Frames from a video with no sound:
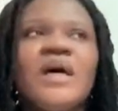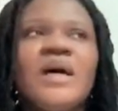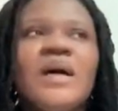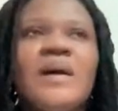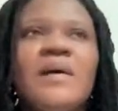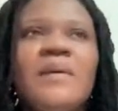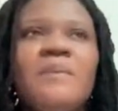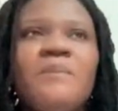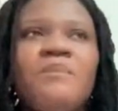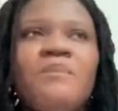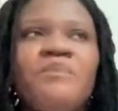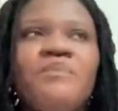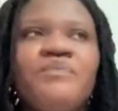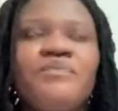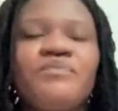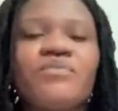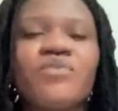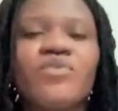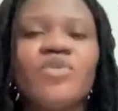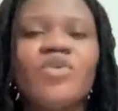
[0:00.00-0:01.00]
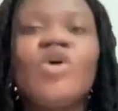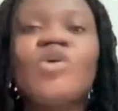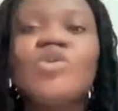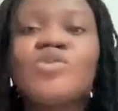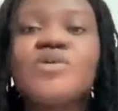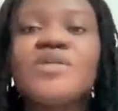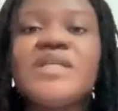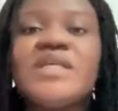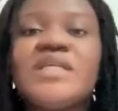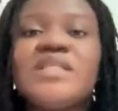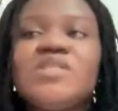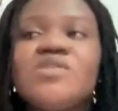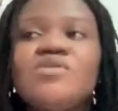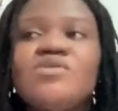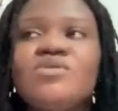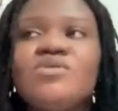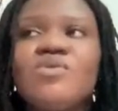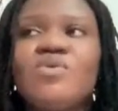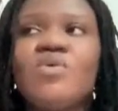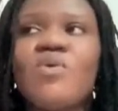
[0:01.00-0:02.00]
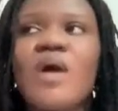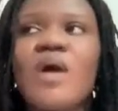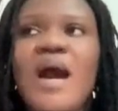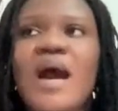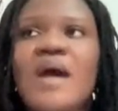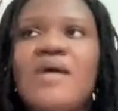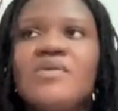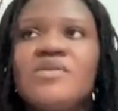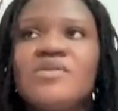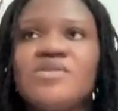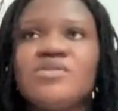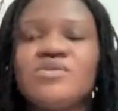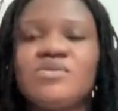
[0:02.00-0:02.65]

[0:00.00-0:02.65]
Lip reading: You also need to know how